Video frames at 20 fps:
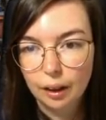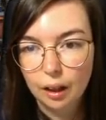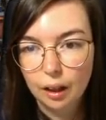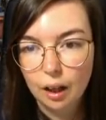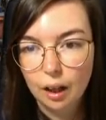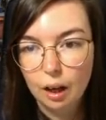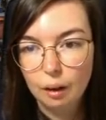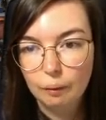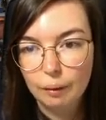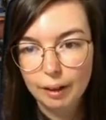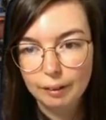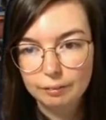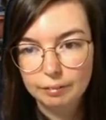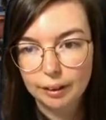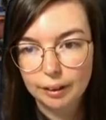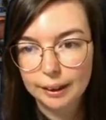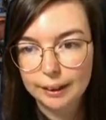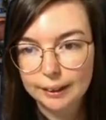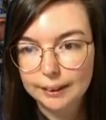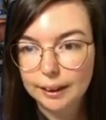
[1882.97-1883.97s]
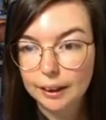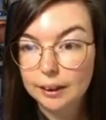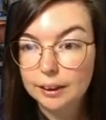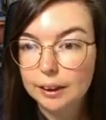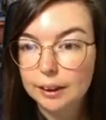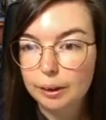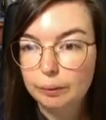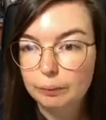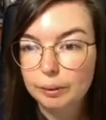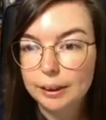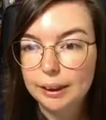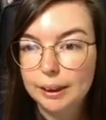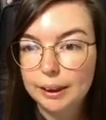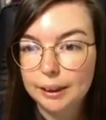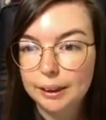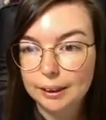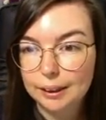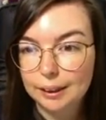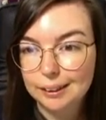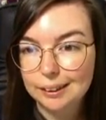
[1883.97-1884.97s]
However, his idea would
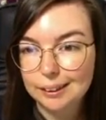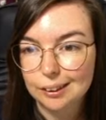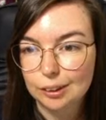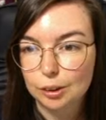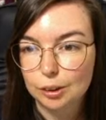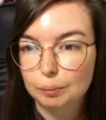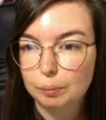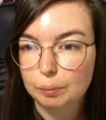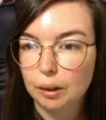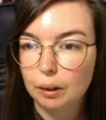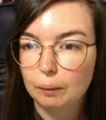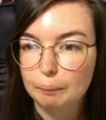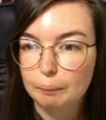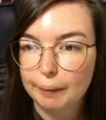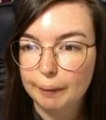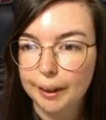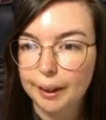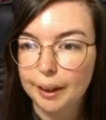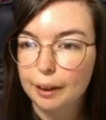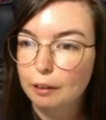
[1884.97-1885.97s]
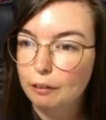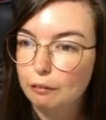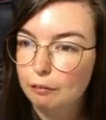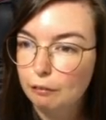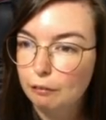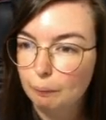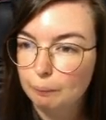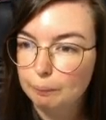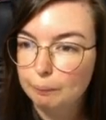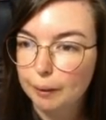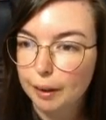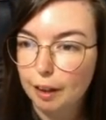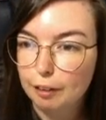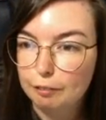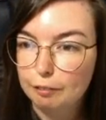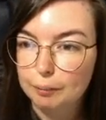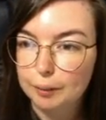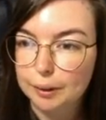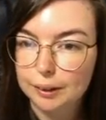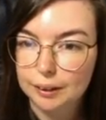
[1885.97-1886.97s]
need considerable buy-in from the
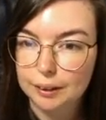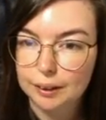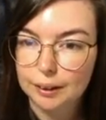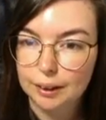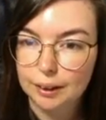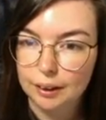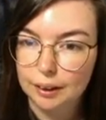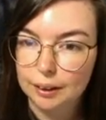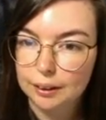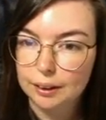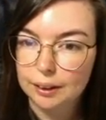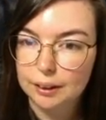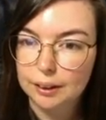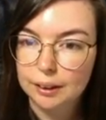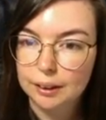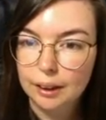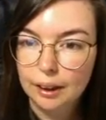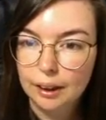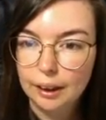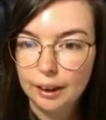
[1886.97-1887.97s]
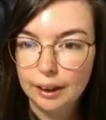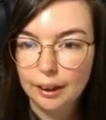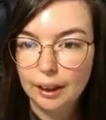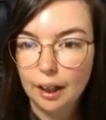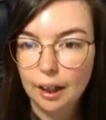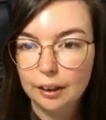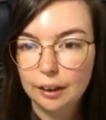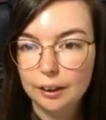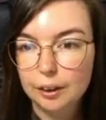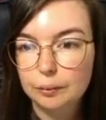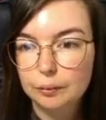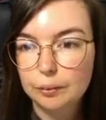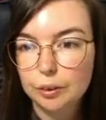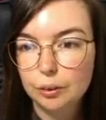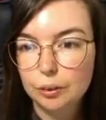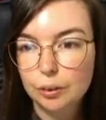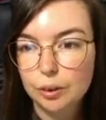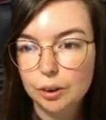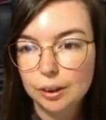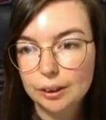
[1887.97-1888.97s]
government and scientists. He argues
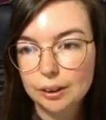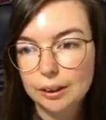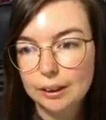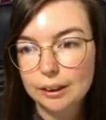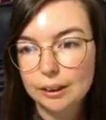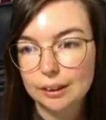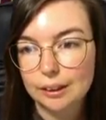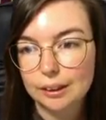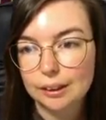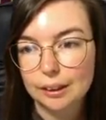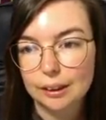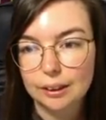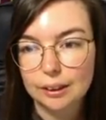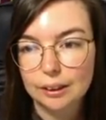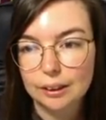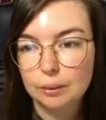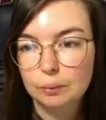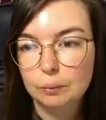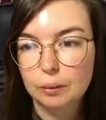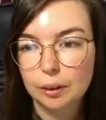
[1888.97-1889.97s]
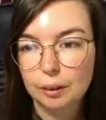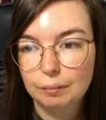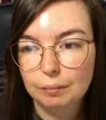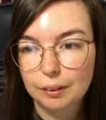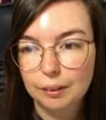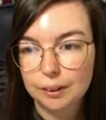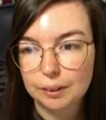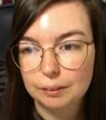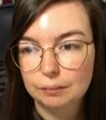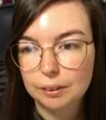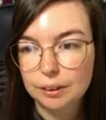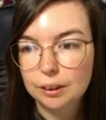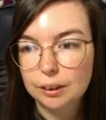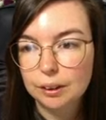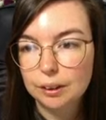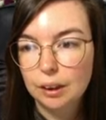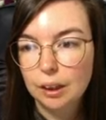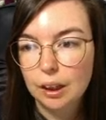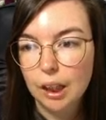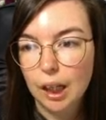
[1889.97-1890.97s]
social distancing doesn't work at festivals
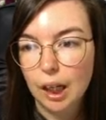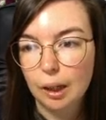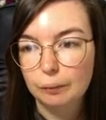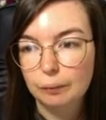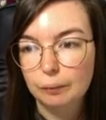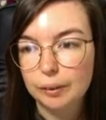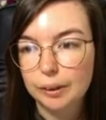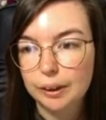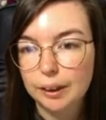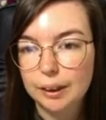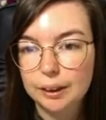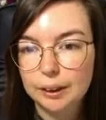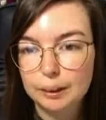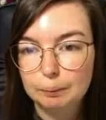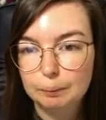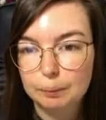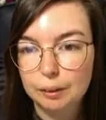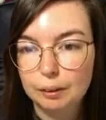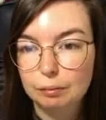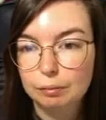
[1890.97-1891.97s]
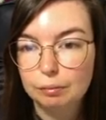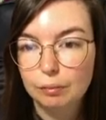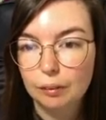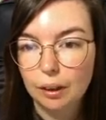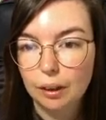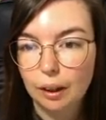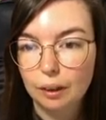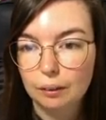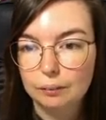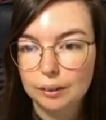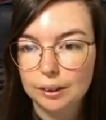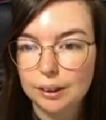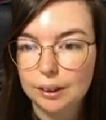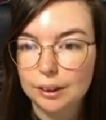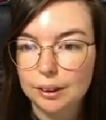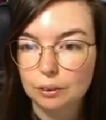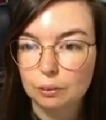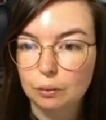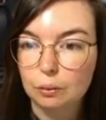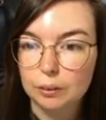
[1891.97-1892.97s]
and would need to be full houses
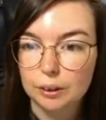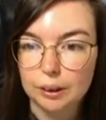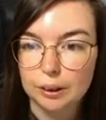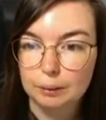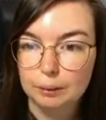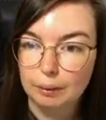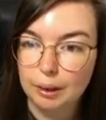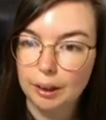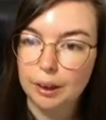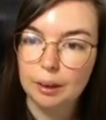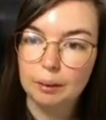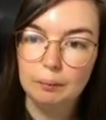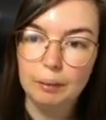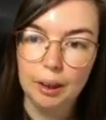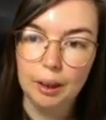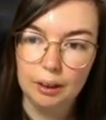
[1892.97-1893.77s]
in order to make them